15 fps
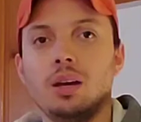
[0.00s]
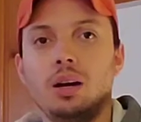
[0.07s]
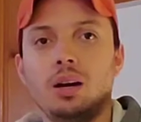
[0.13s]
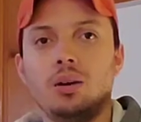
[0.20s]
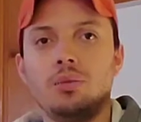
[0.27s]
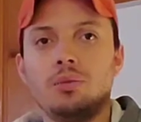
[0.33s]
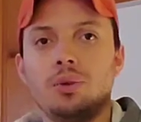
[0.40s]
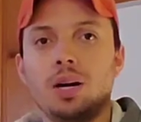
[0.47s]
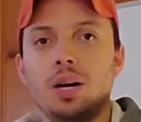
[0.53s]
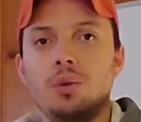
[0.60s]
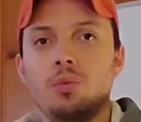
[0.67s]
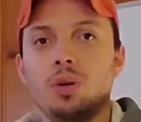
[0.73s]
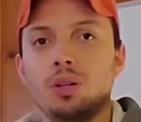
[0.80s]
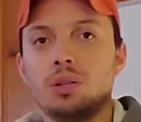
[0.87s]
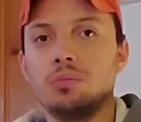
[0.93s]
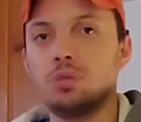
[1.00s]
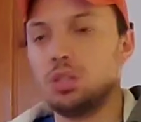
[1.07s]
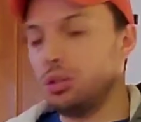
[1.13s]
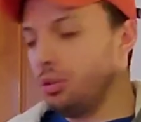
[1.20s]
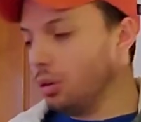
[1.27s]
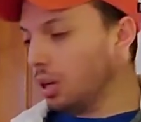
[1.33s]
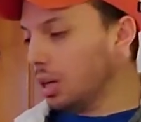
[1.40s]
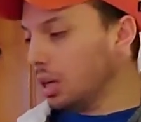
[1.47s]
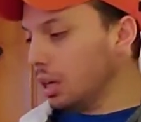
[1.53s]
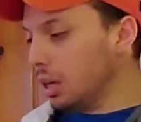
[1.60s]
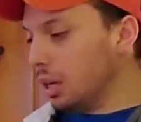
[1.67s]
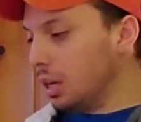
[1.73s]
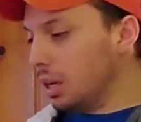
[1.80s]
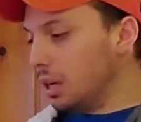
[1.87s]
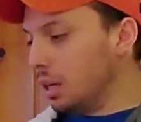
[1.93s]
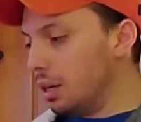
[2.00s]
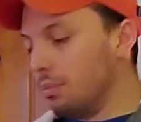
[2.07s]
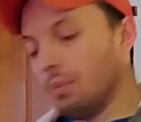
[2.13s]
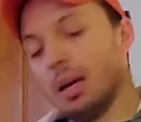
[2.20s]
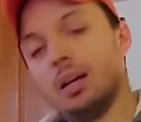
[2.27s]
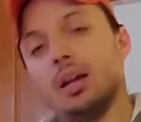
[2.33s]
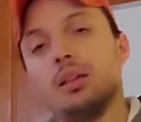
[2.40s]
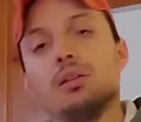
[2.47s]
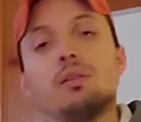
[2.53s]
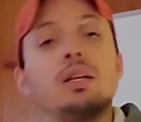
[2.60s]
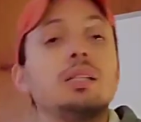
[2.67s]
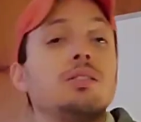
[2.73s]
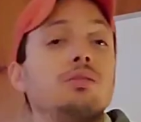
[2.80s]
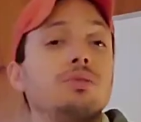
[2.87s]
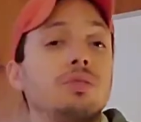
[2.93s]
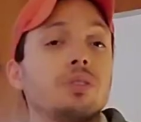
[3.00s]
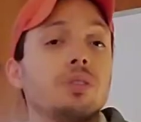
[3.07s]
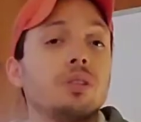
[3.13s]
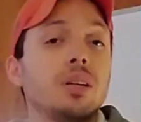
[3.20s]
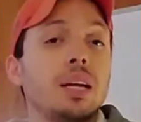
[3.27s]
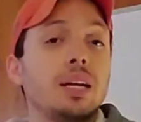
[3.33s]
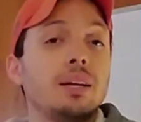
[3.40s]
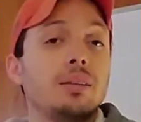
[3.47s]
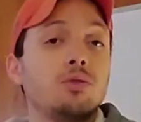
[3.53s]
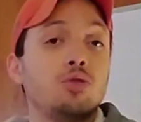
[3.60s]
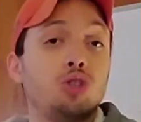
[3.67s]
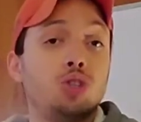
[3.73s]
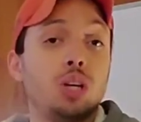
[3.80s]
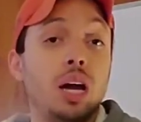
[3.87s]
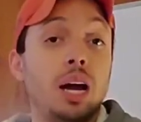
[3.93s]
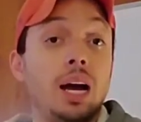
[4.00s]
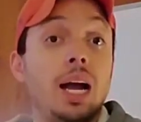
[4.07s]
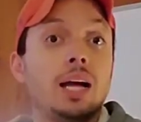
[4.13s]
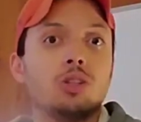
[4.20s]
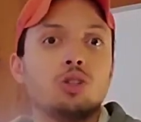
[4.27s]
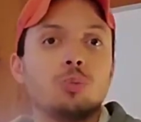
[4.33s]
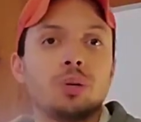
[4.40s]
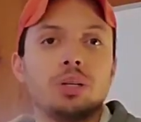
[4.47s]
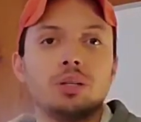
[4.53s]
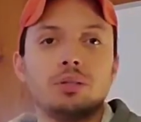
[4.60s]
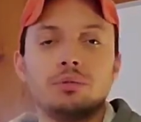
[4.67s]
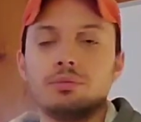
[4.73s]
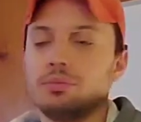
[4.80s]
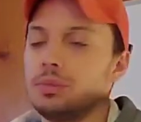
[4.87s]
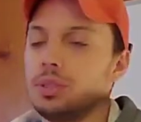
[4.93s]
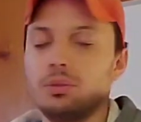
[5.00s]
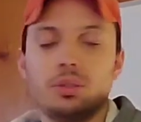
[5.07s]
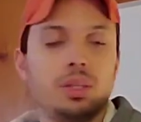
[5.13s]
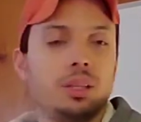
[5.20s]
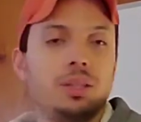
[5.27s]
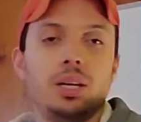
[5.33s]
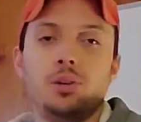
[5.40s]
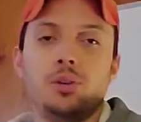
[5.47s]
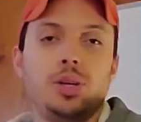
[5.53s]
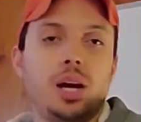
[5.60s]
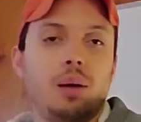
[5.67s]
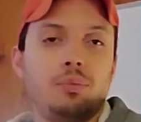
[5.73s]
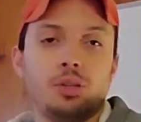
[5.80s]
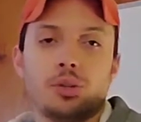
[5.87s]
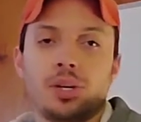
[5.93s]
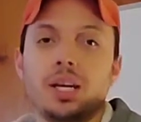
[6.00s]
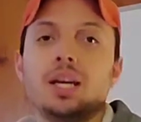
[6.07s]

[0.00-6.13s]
All right, welcome to uh, another lesson for uh, algebra. I was going to say geometry,